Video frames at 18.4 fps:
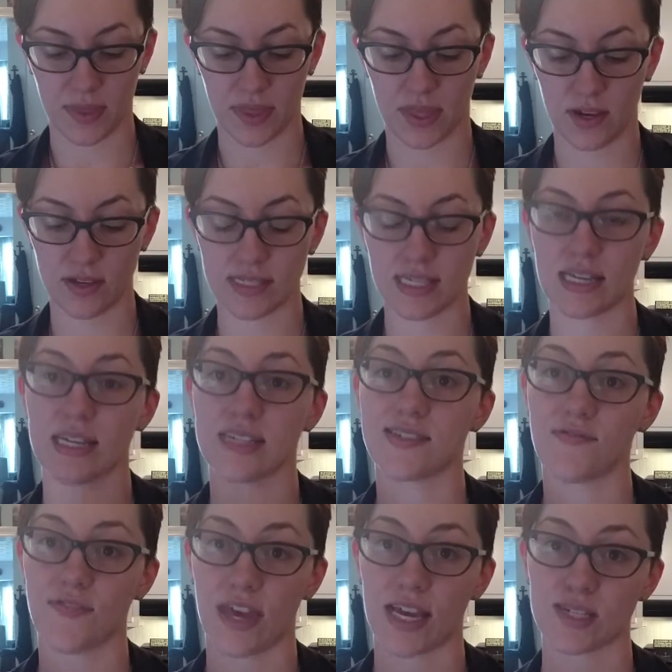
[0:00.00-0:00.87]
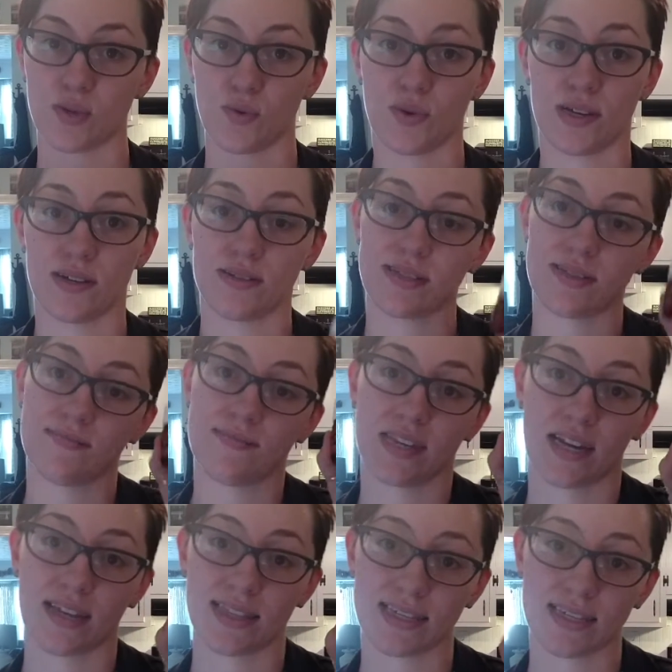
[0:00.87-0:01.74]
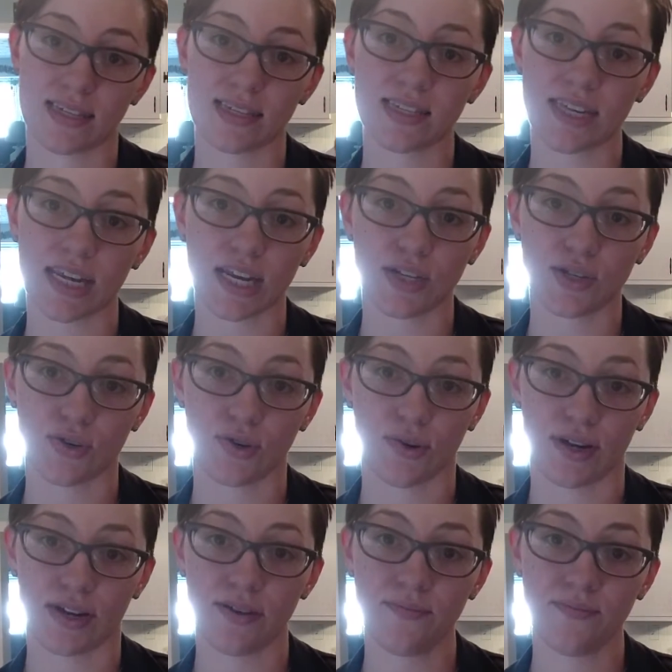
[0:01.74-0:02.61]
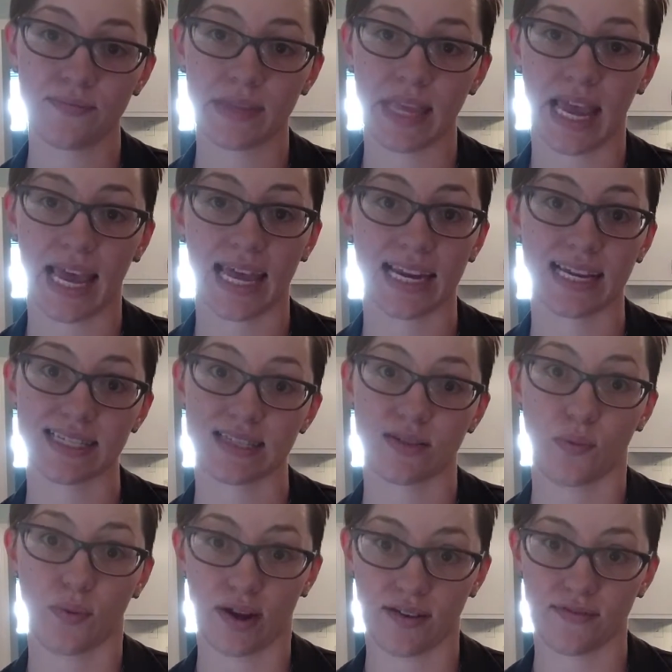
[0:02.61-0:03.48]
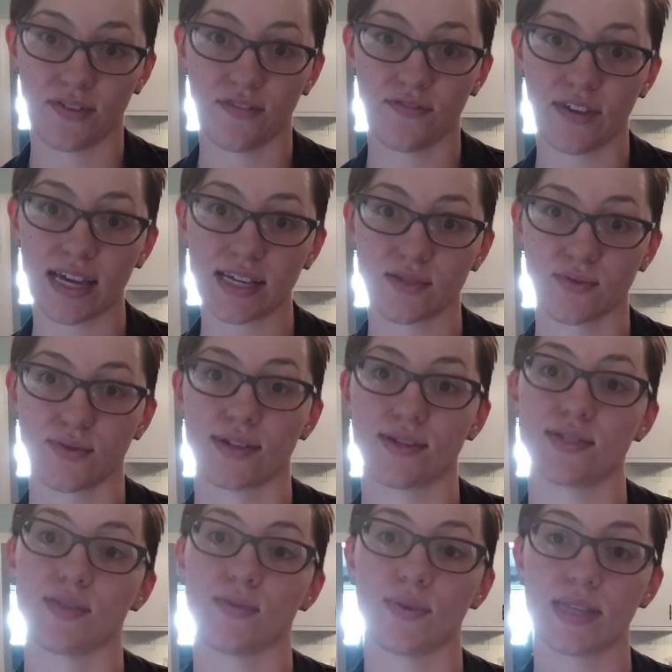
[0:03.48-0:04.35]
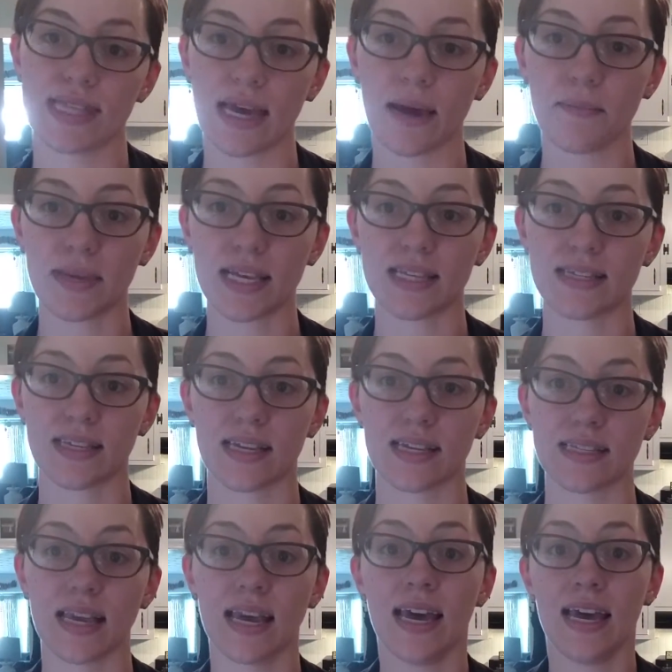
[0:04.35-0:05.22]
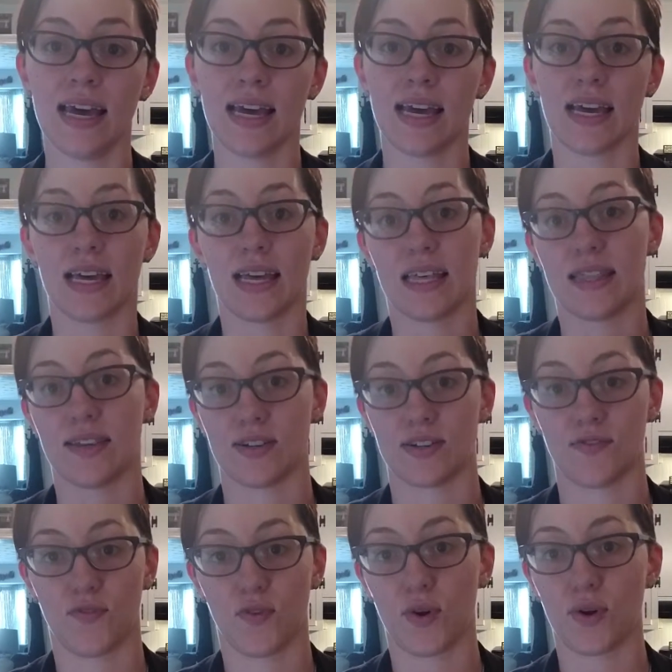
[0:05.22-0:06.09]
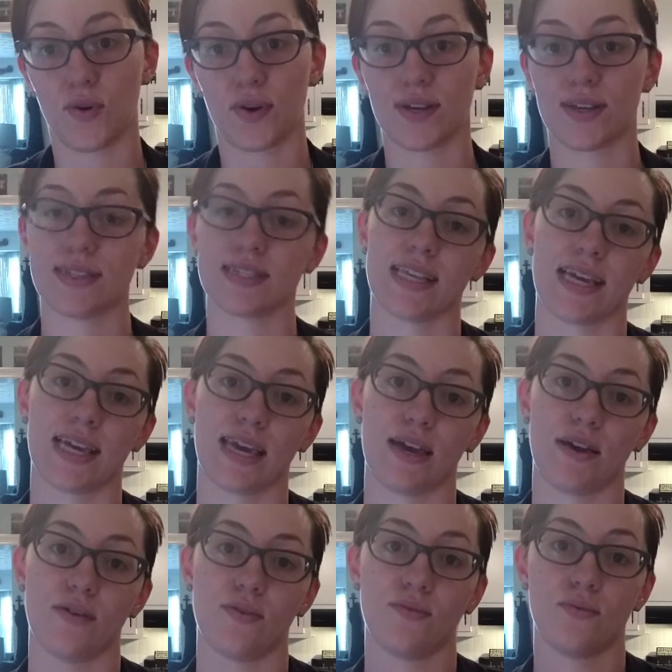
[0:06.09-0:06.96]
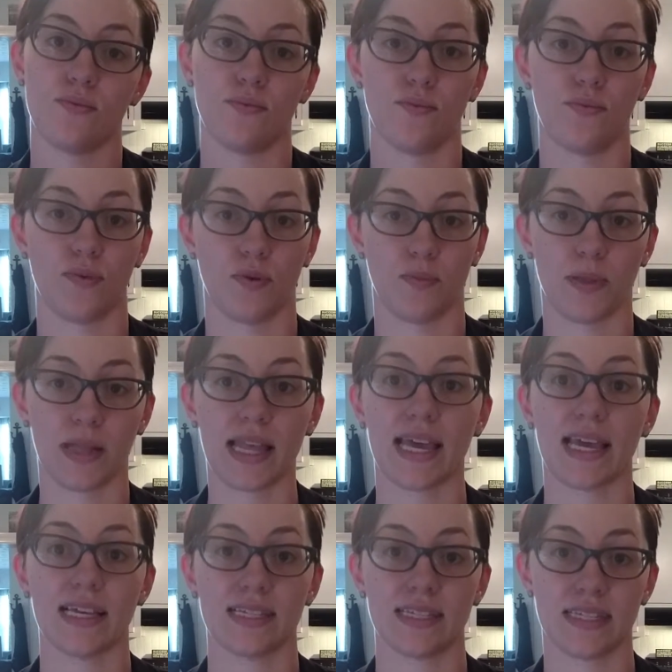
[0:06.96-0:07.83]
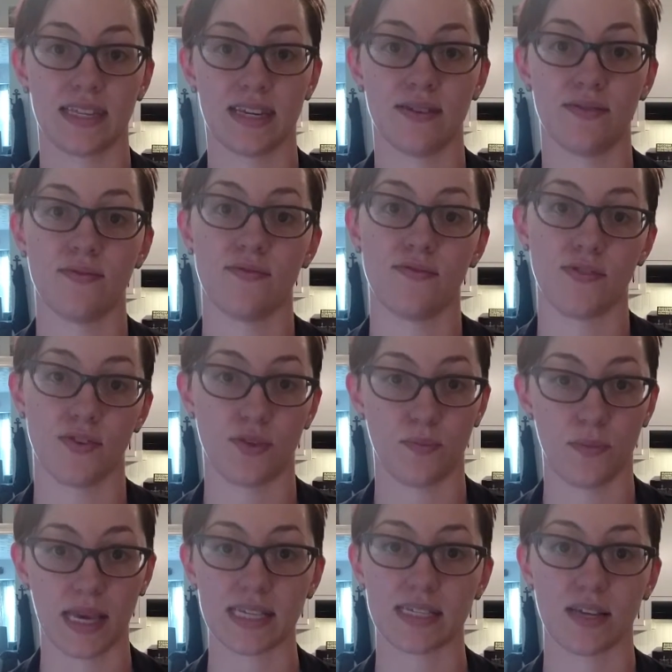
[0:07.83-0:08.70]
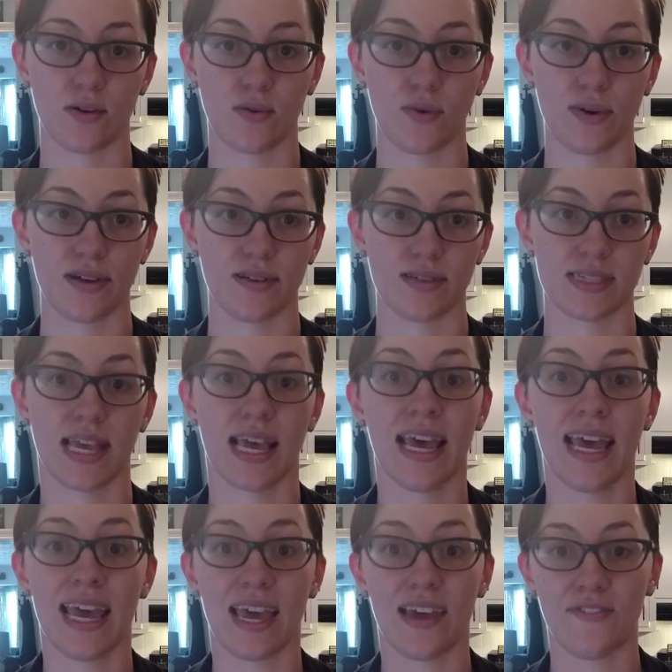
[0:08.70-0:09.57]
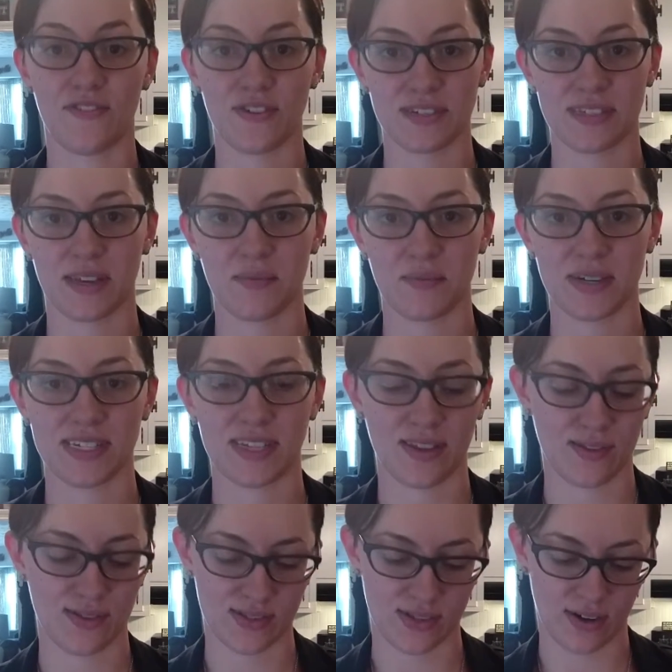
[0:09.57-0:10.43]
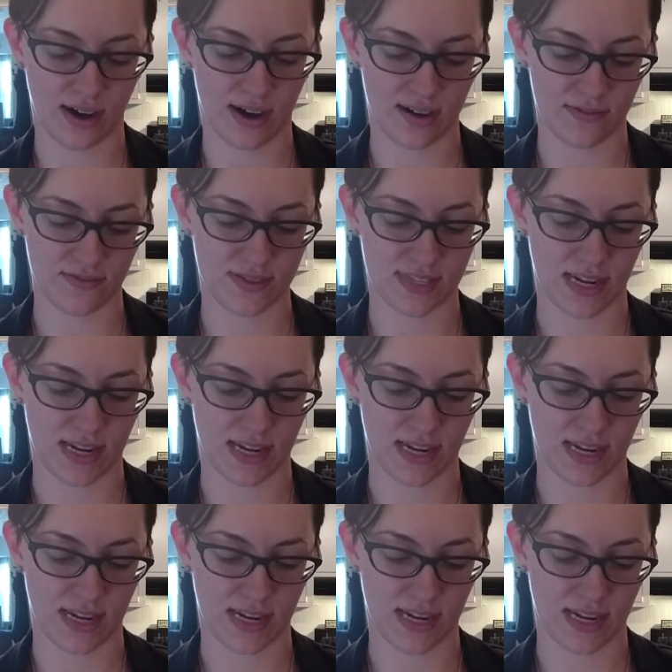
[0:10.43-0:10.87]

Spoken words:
they'll send us flex oils. Now this is tea tree oil, and it's one of the flex oils. So what that means is there's 4 oils that get replaced for the basic oils if for some reason those are out of